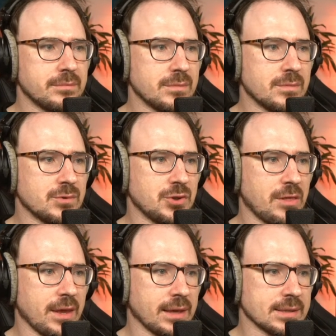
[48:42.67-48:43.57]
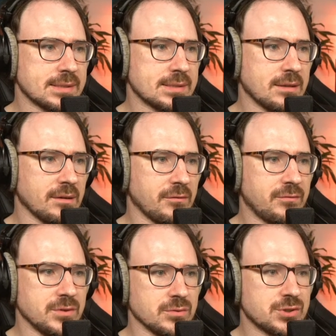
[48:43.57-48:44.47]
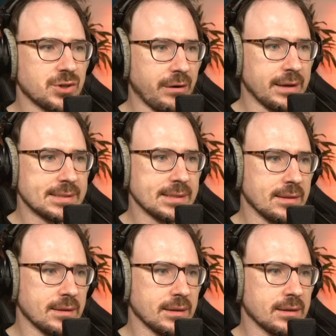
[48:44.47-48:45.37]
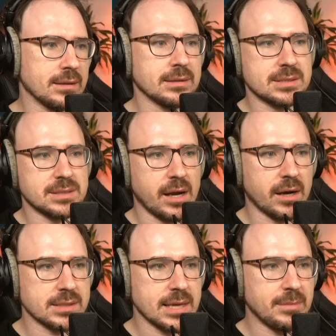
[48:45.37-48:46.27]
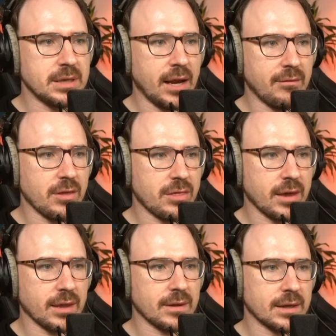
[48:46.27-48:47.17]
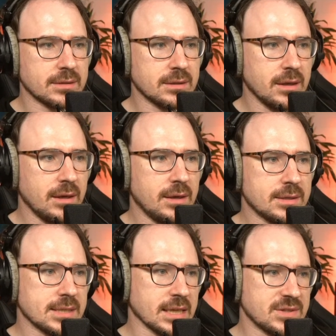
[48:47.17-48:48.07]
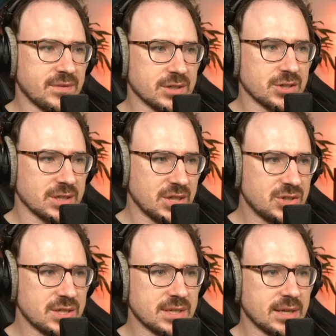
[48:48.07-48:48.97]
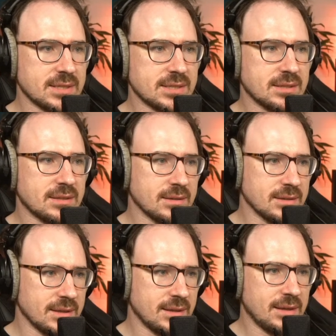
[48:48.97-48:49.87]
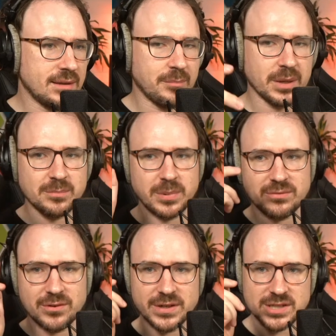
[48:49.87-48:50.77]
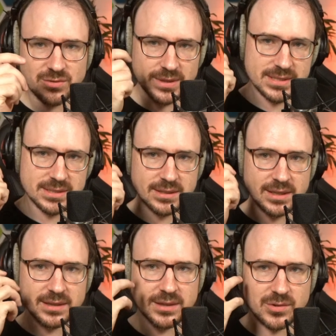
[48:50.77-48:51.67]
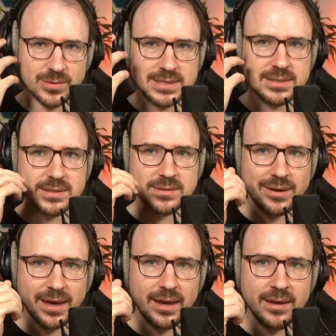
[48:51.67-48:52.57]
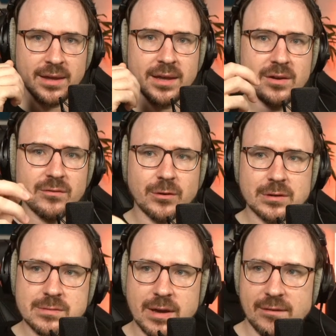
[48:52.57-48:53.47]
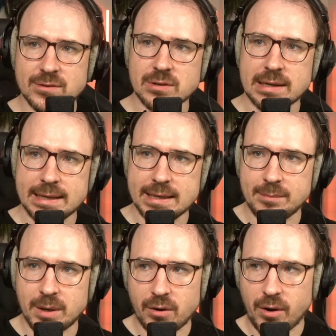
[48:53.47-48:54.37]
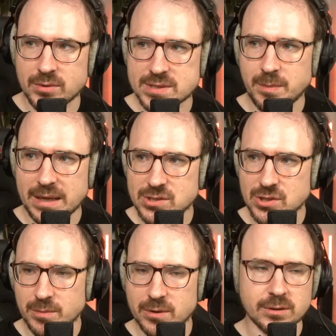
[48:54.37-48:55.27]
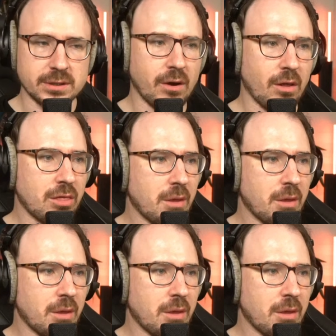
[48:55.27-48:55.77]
She thinks the future is in the stars. I mean, everything that science fiction teaches us, but with a twist. And the twist is, okay, first we have to clean up our own spaceship called Earth.